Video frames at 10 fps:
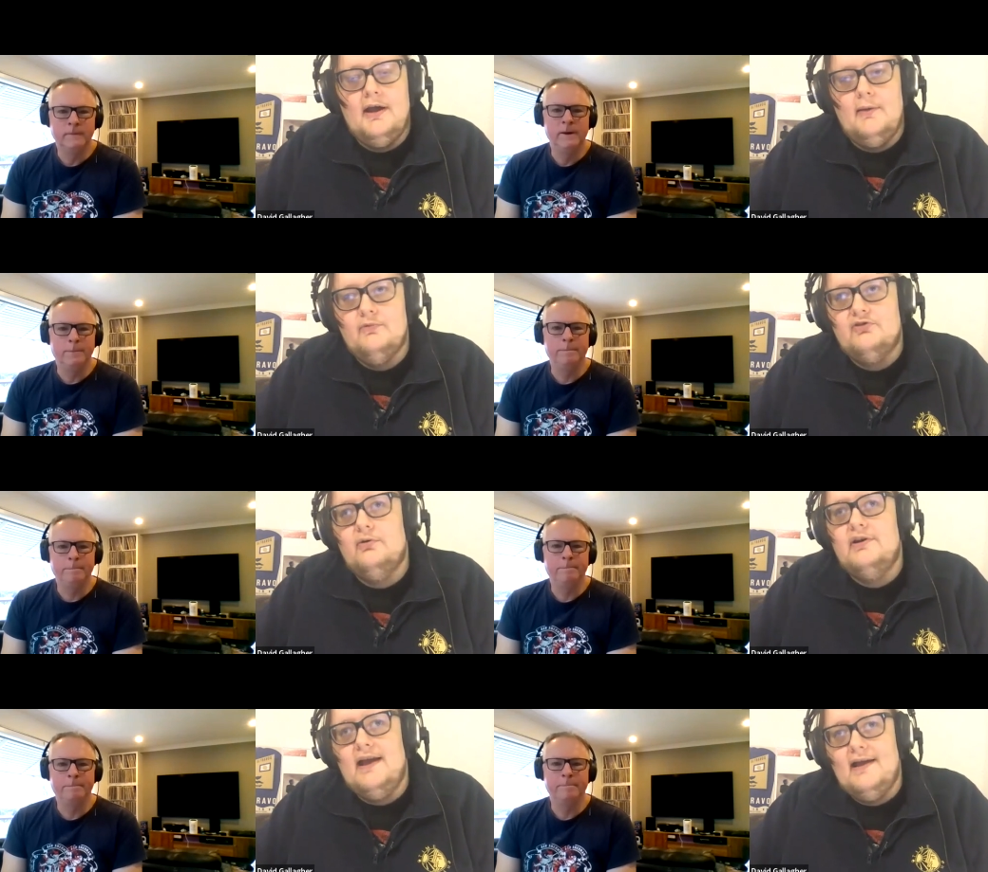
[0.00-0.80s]
Speaker 1: Um, yeah.
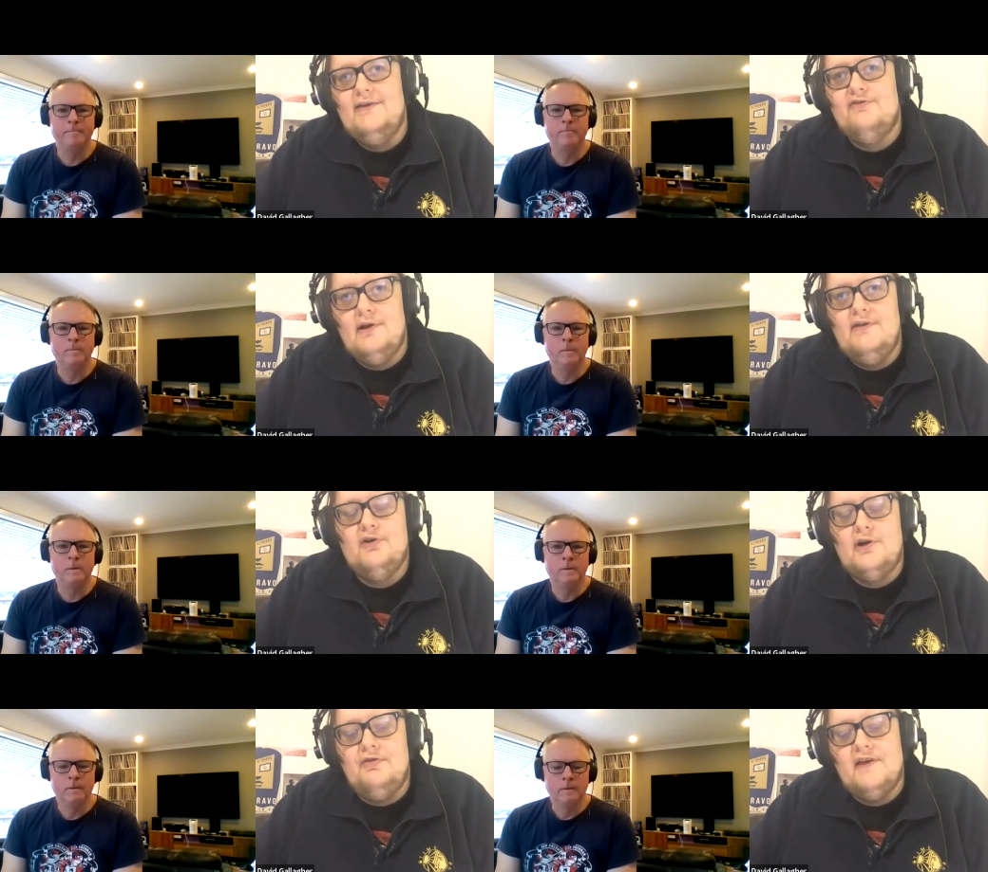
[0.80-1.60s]
So yeah, even
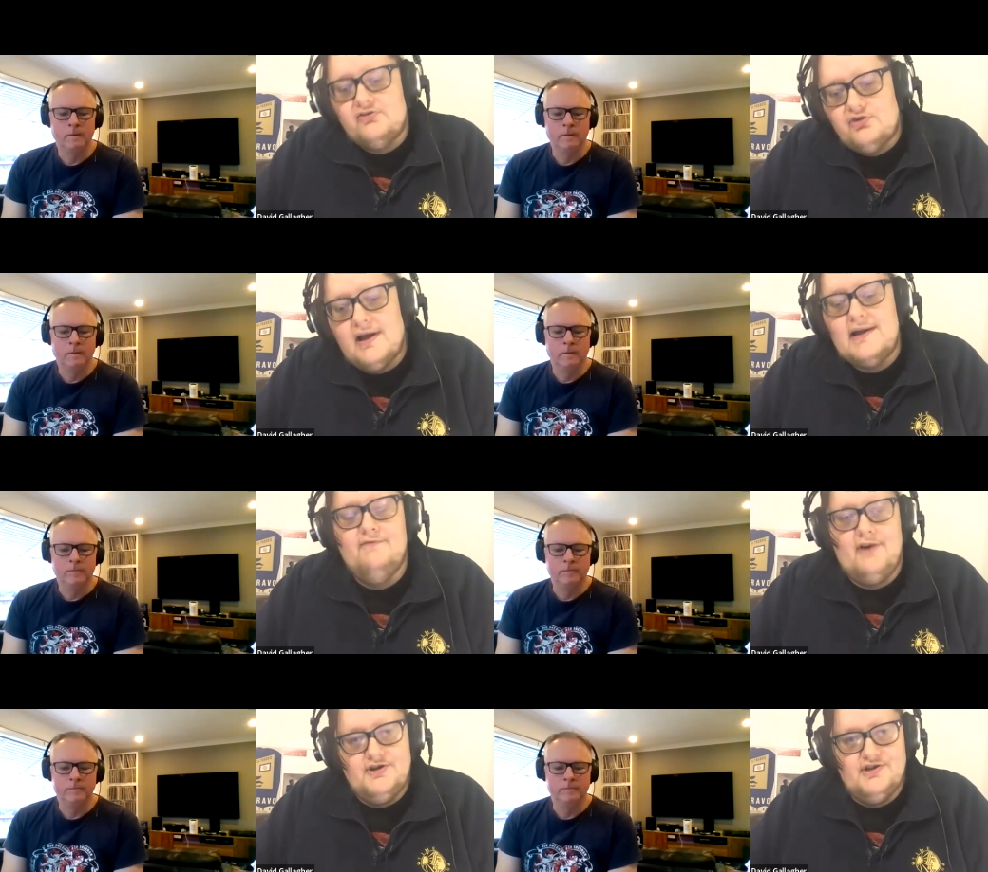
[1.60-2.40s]
even in this
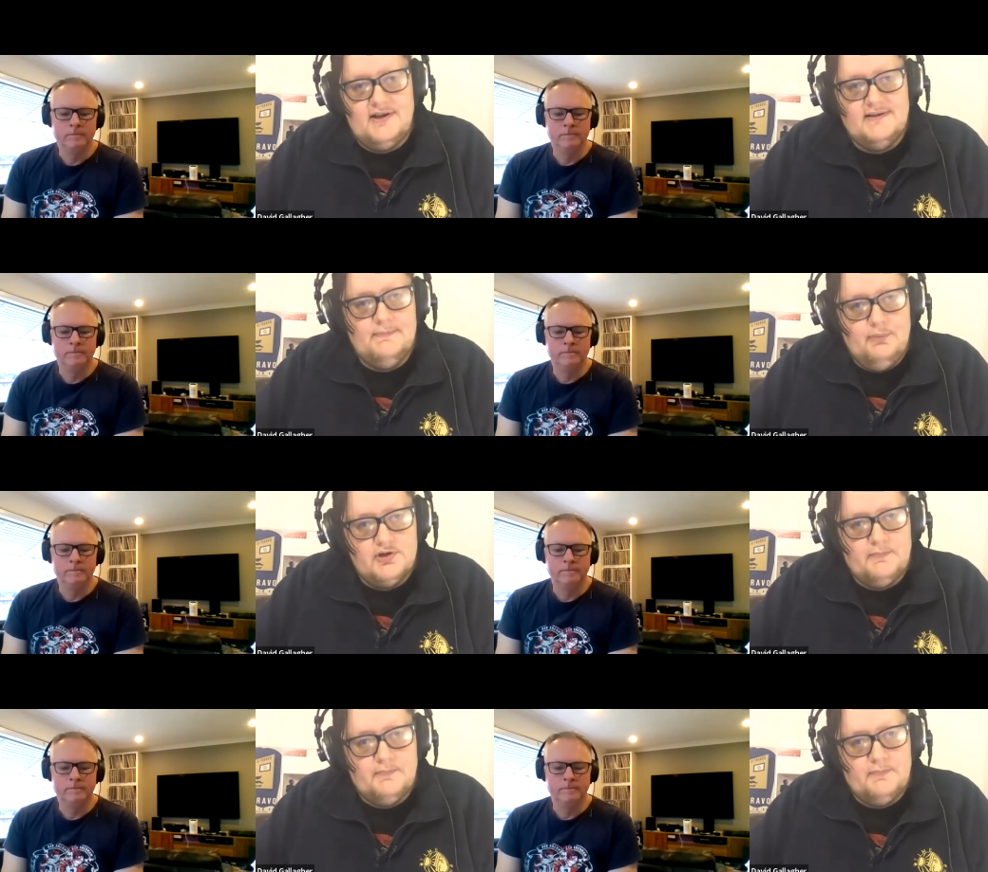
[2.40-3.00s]
track, it verges into